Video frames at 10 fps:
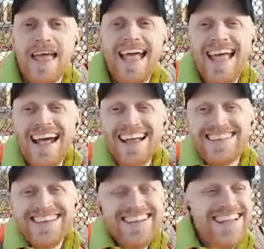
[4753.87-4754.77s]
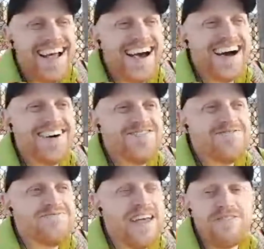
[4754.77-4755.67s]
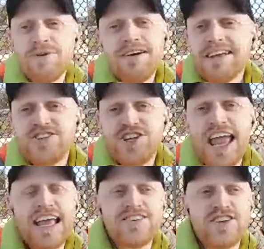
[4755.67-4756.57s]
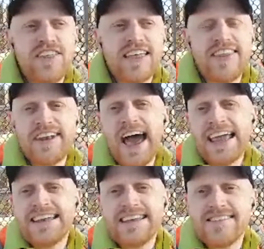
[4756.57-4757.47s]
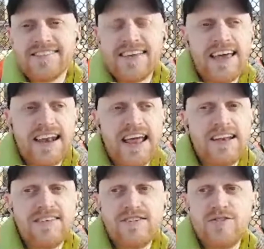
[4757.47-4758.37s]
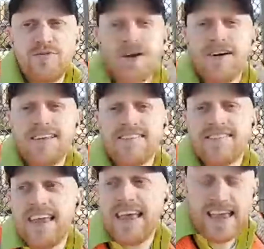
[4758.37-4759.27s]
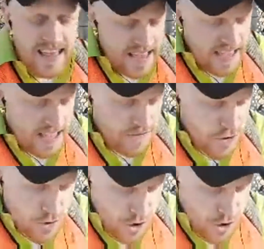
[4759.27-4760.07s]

And um, that really changed, I think, in the 90s. And, and you really see, if you